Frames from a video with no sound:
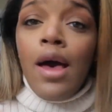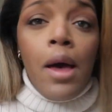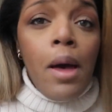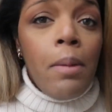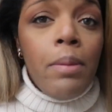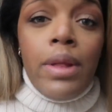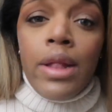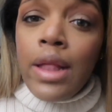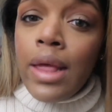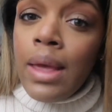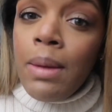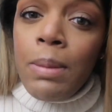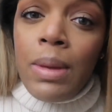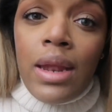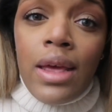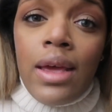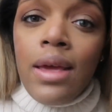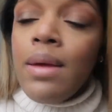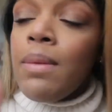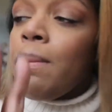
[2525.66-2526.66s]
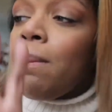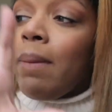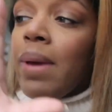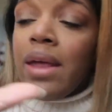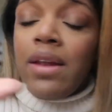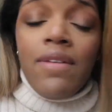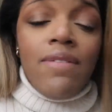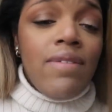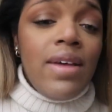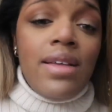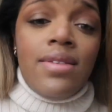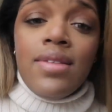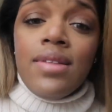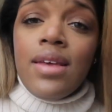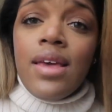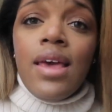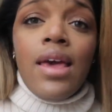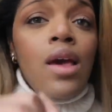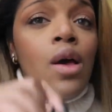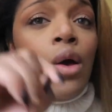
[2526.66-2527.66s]
I'm claiming it,
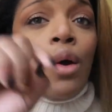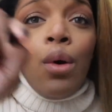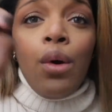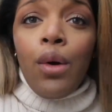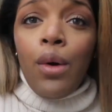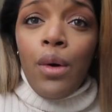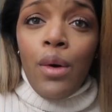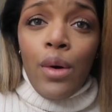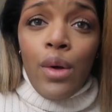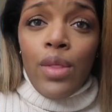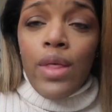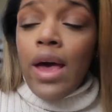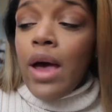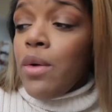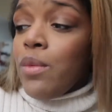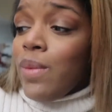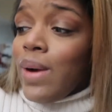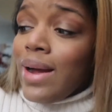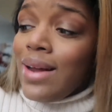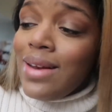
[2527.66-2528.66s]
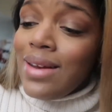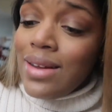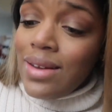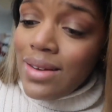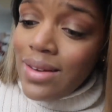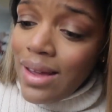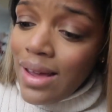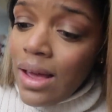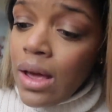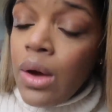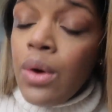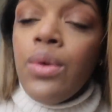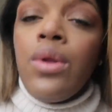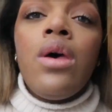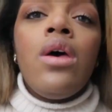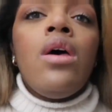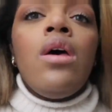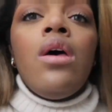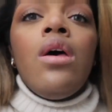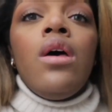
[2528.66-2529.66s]
manifesting it, all that, writing it down,
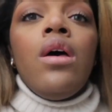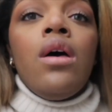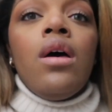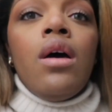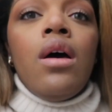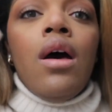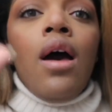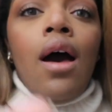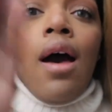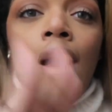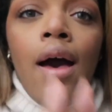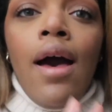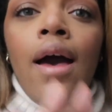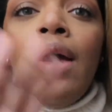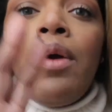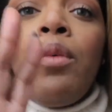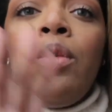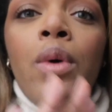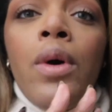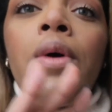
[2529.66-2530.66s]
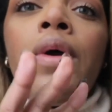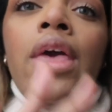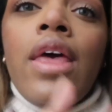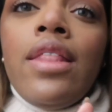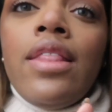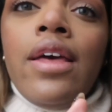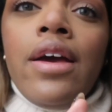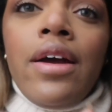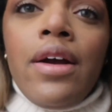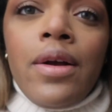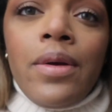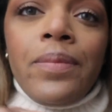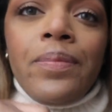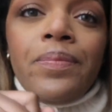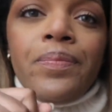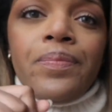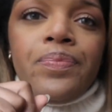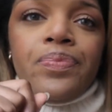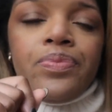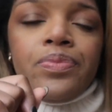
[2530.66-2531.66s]
I will get there.
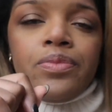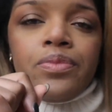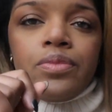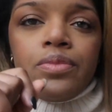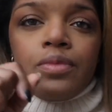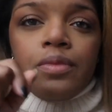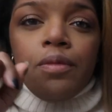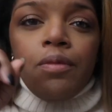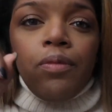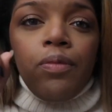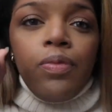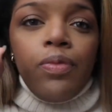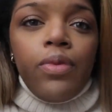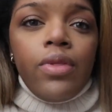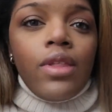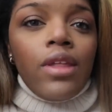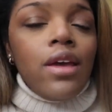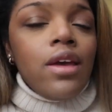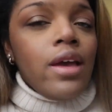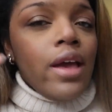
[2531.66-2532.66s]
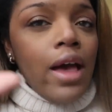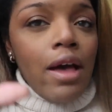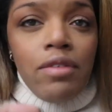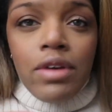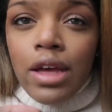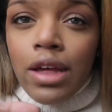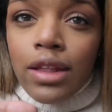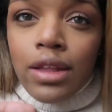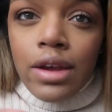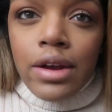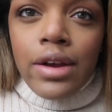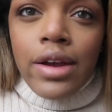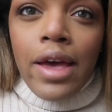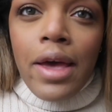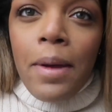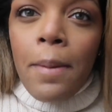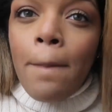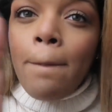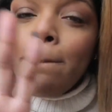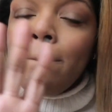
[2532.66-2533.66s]
Haven't gotten there
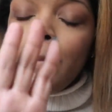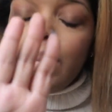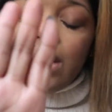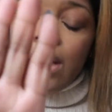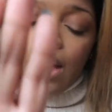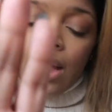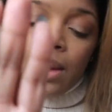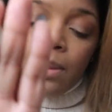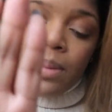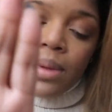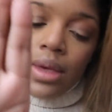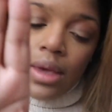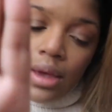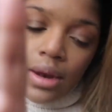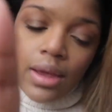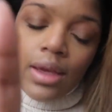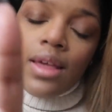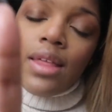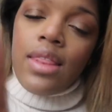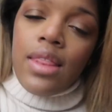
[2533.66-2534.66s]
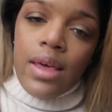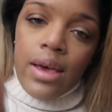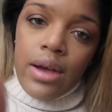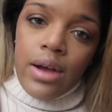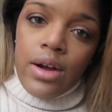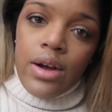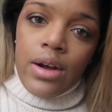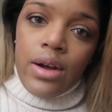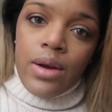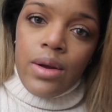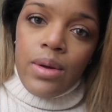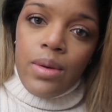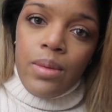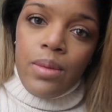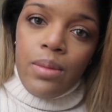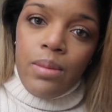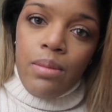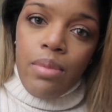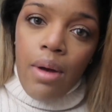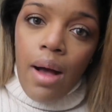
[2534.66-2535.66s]
yet, but I'm getting there,
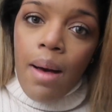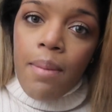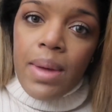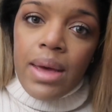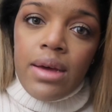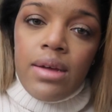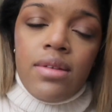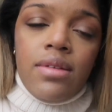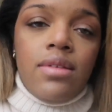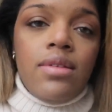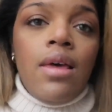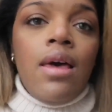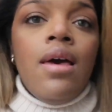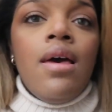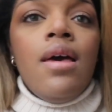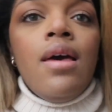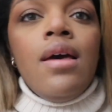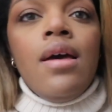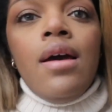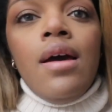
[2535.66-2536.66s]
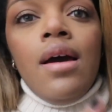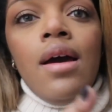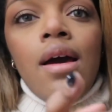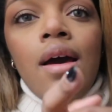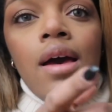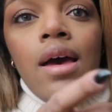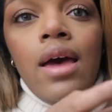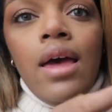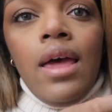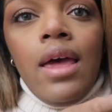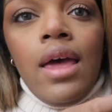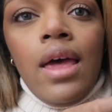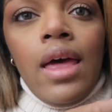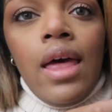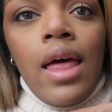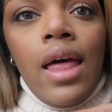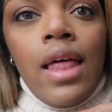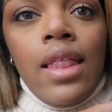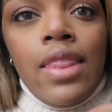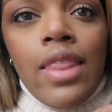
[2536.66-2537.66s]
promise.
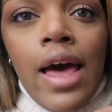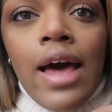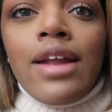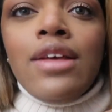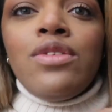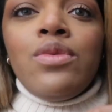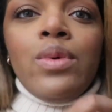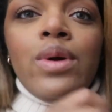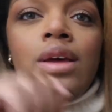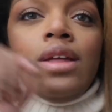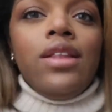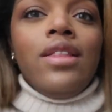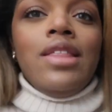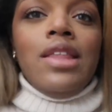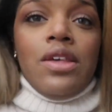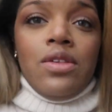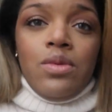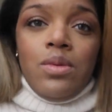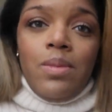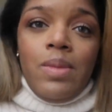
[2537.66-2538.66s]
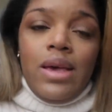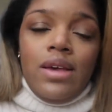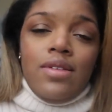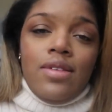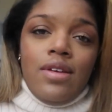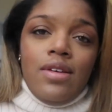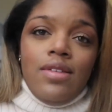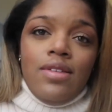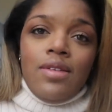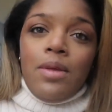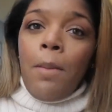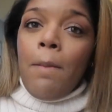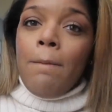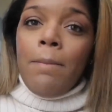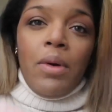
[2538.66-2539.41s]
And that is when this will make sense.